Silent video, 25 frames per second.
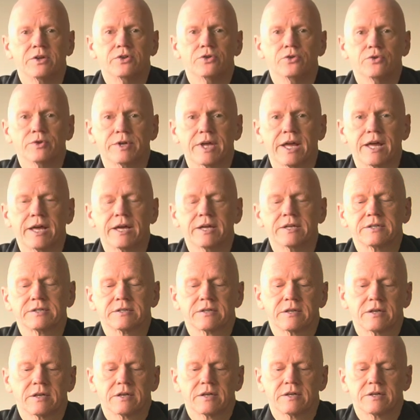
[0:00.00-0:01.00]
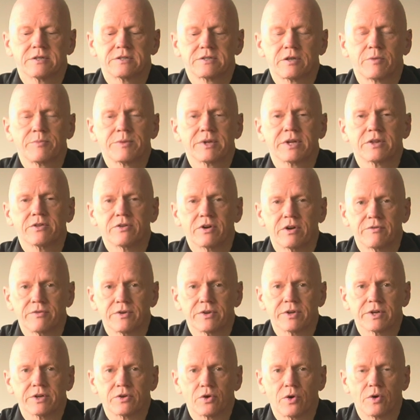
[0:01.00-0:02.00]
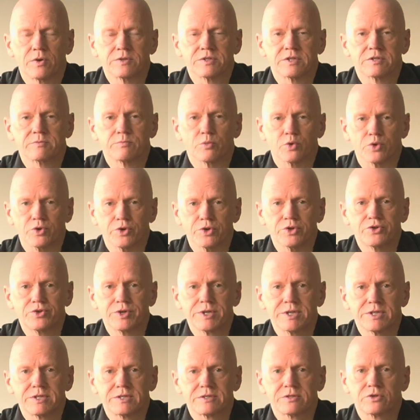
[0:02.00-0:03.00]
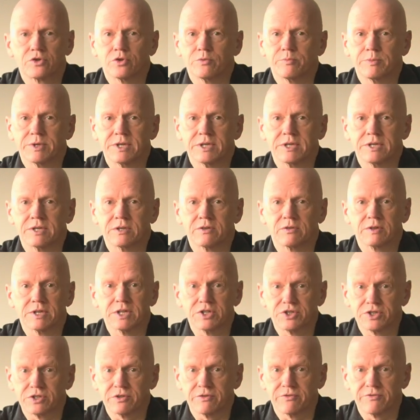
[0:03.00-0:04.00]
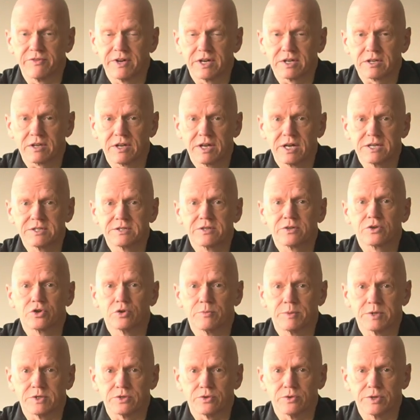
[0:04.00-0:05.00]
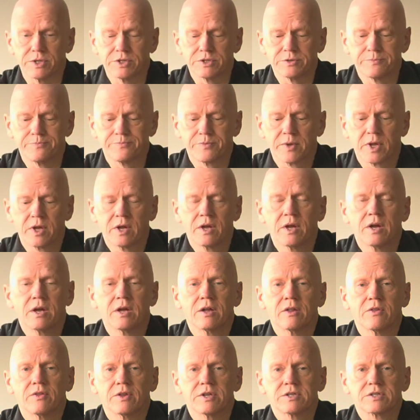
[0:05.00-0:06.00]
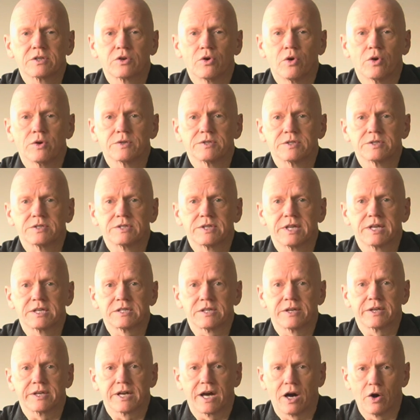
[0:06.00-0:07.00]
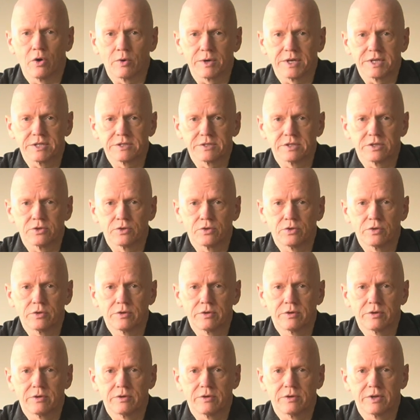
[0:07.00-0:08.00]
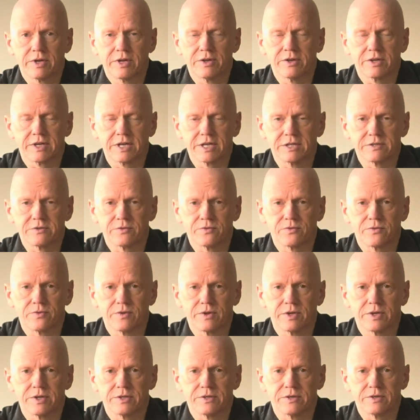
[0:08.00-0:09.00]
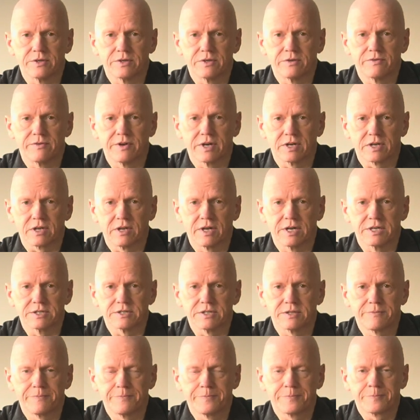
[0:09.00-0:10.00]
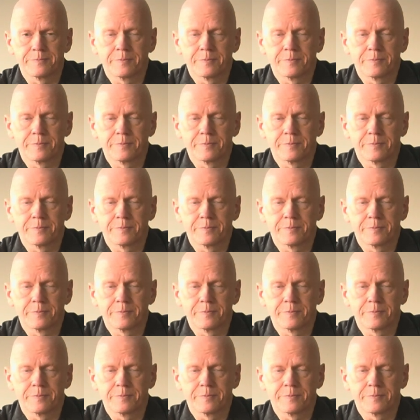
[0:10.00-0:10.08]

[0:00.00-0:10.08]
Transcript: You get something in the river that causes more nutrients. Could be leaching of fertilizer, could be sewage. This causes things like algae to grow, in the case of the fertilizer.